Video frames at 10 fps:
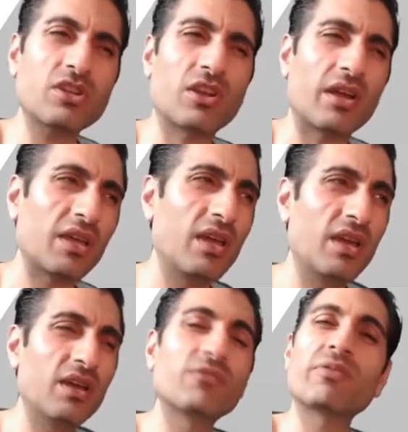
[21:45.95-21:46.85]
like
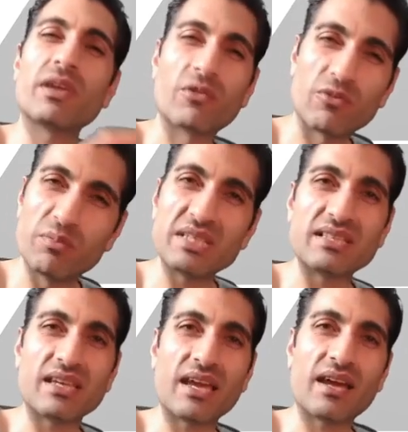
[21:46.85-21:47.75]
fear of
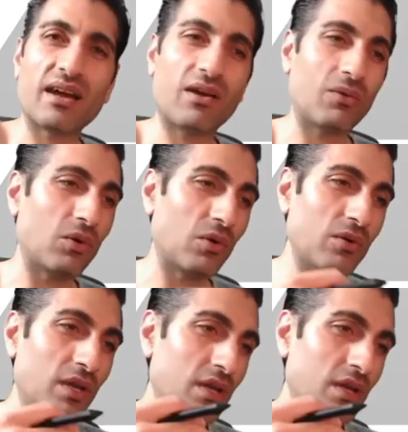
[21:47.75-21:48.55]
missing out, or